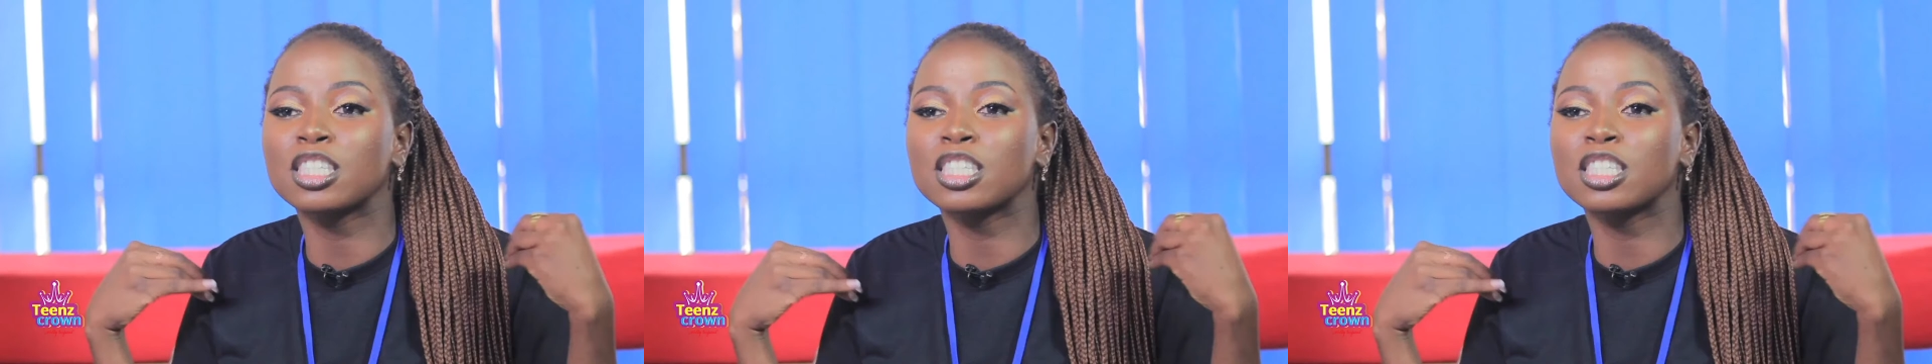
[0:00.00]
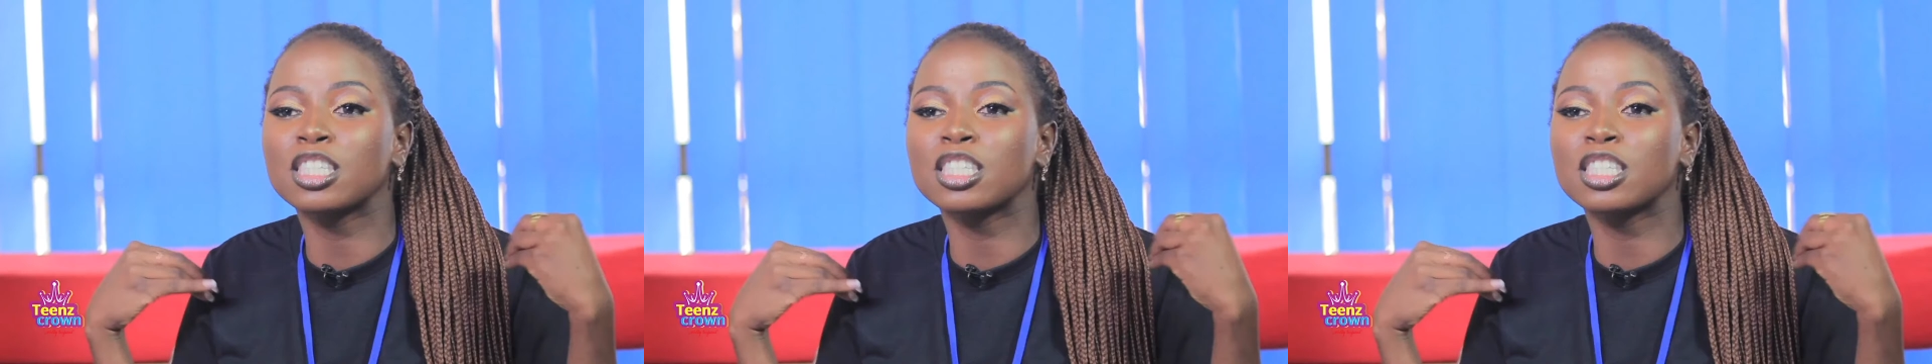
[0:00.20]

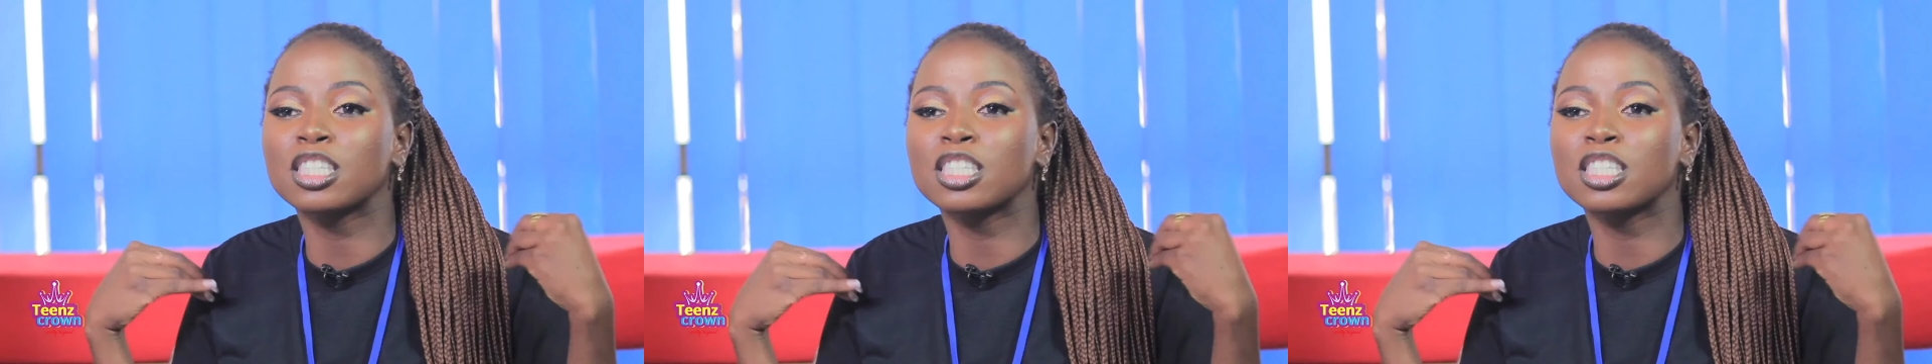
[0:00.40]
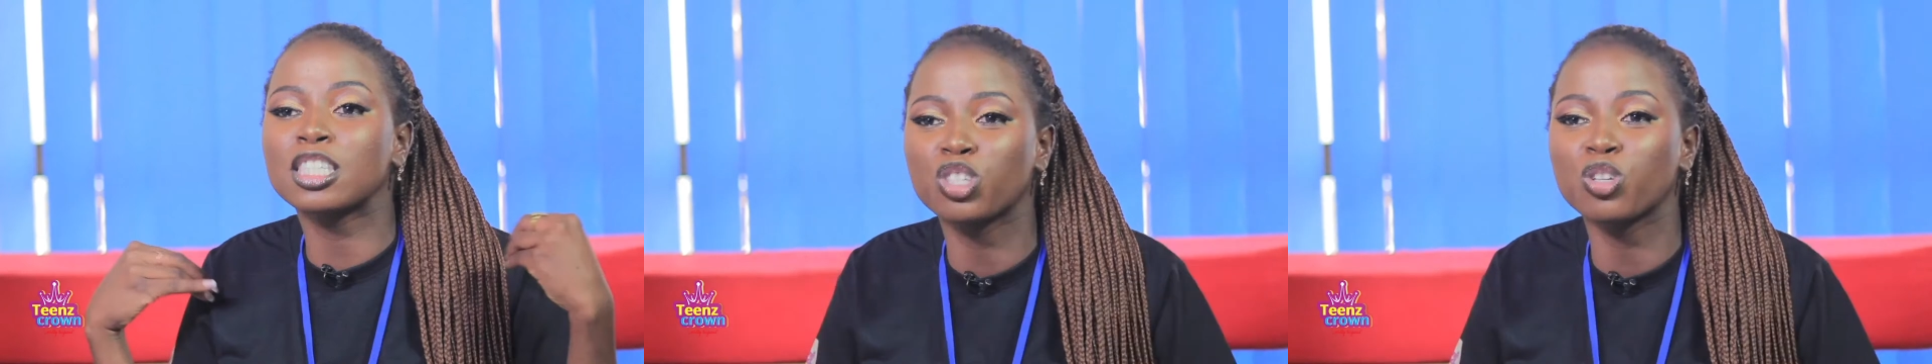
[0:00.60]
We are
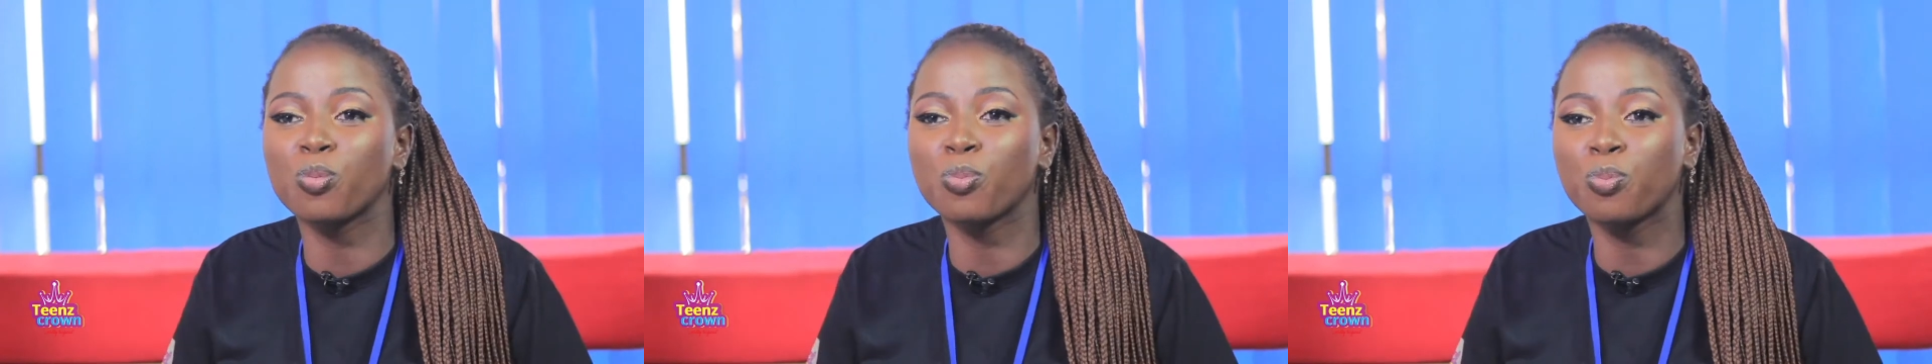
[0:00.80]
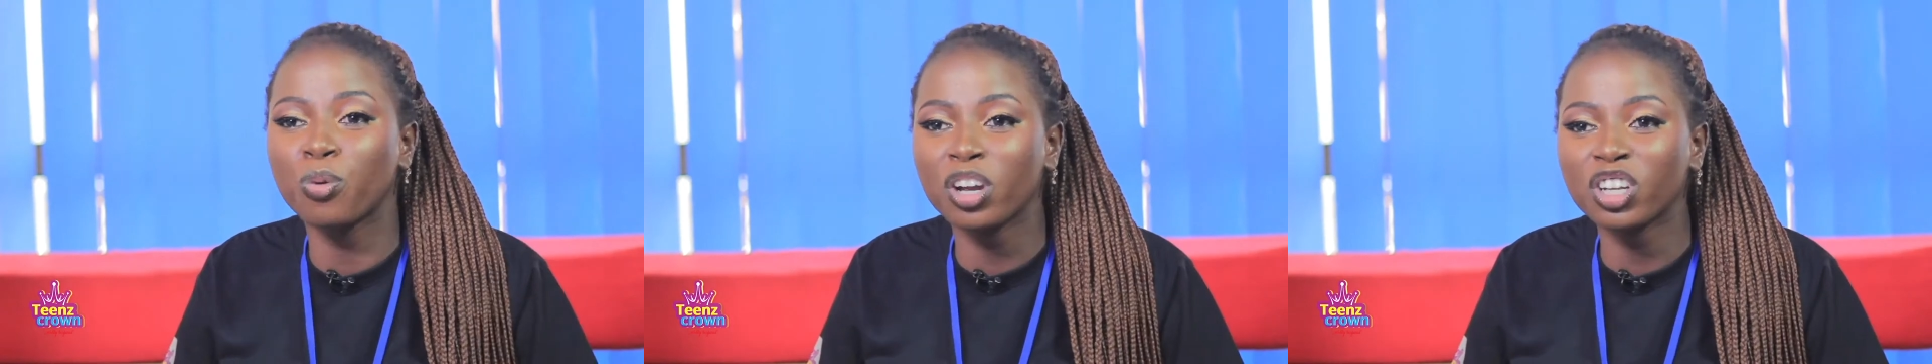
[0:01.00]
here to
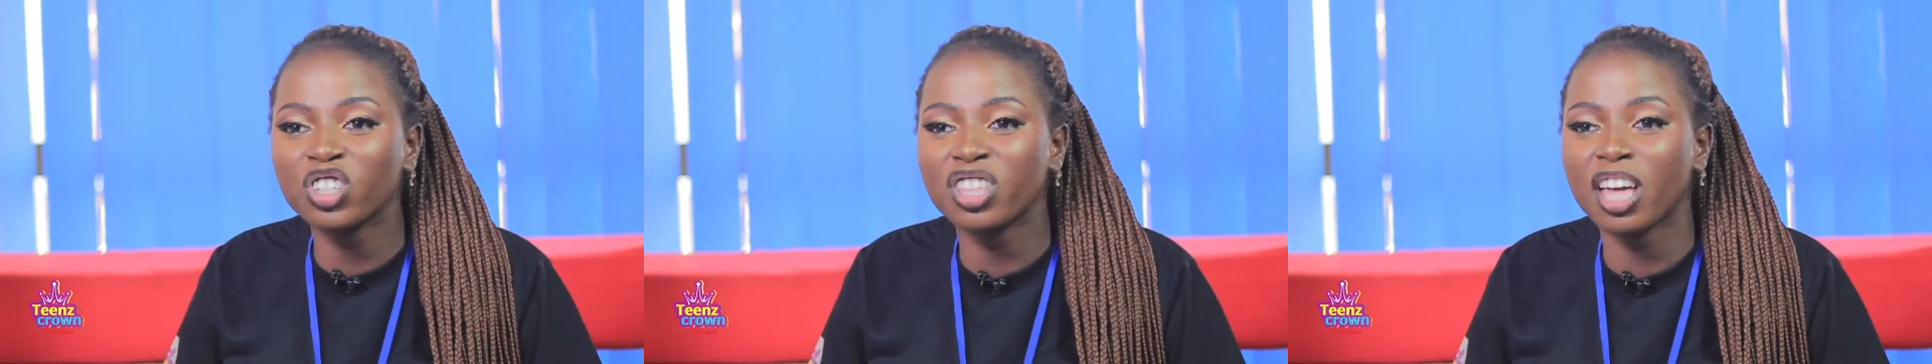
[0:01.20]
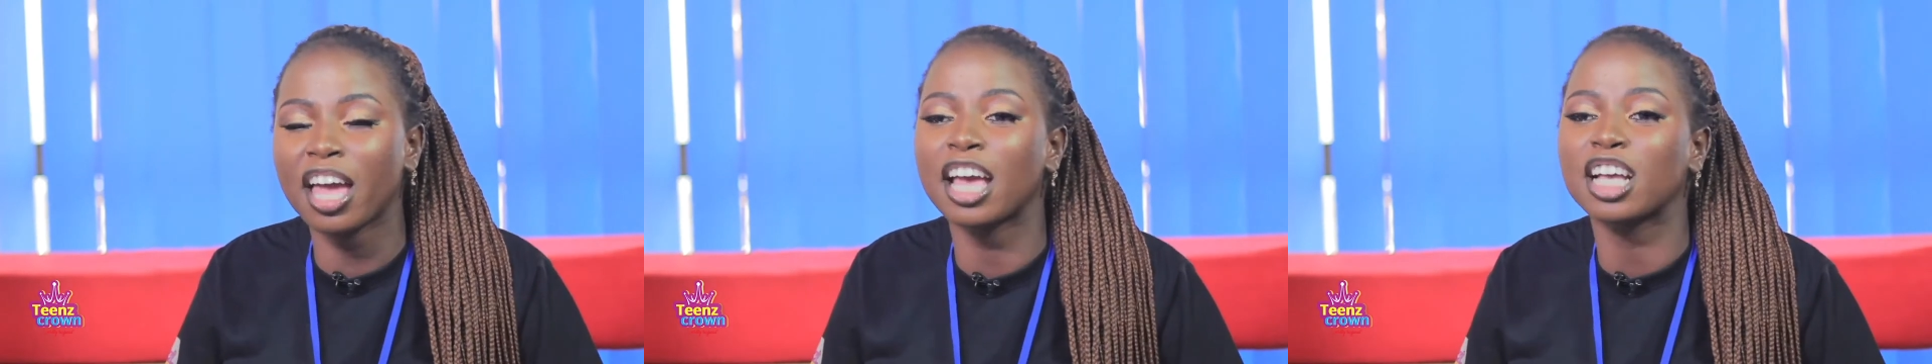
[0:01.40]
bridge the